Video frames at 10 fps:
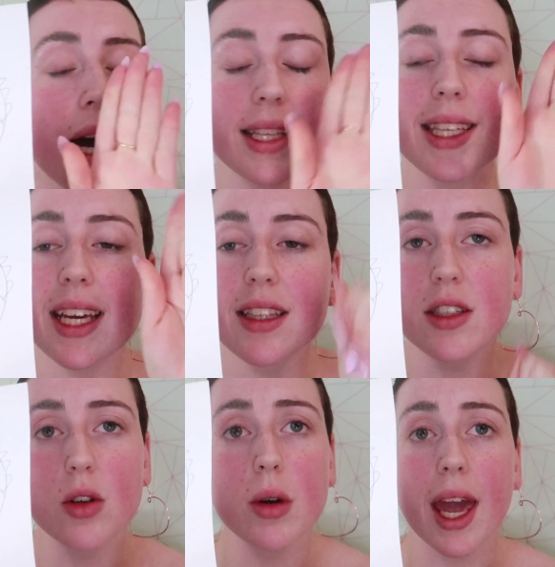but it
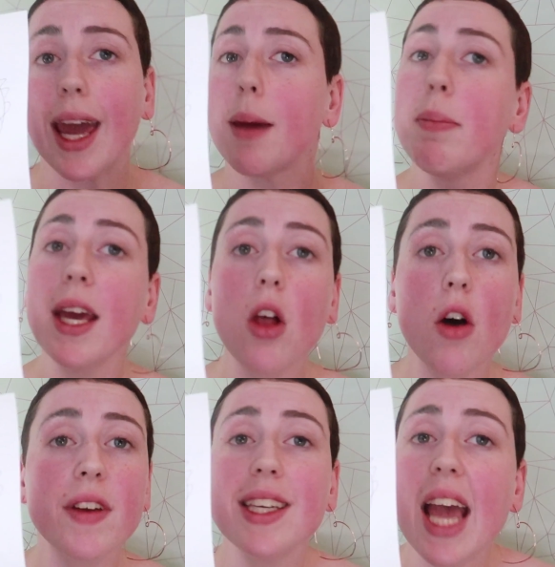is okay.
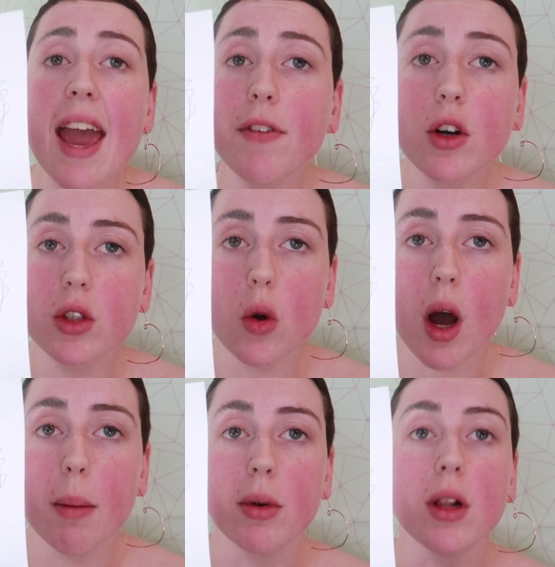Piloff is ever
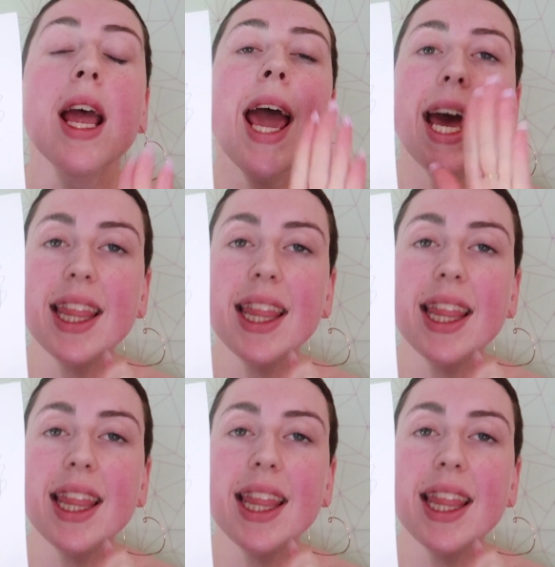so humble.